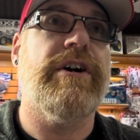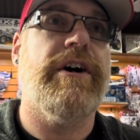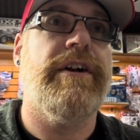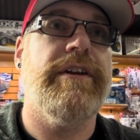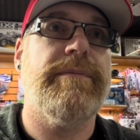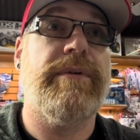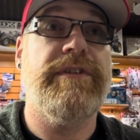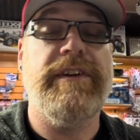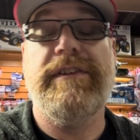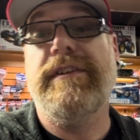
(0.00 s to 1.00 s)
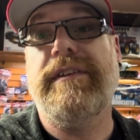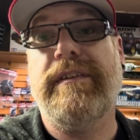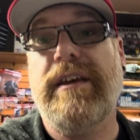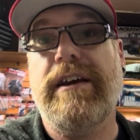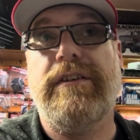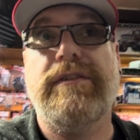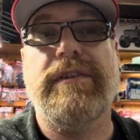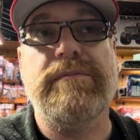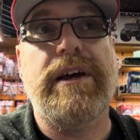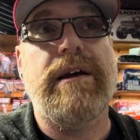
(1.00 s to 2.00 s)
on and the persistence it takes
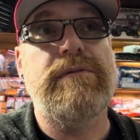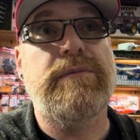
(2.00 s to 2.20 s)
sometimes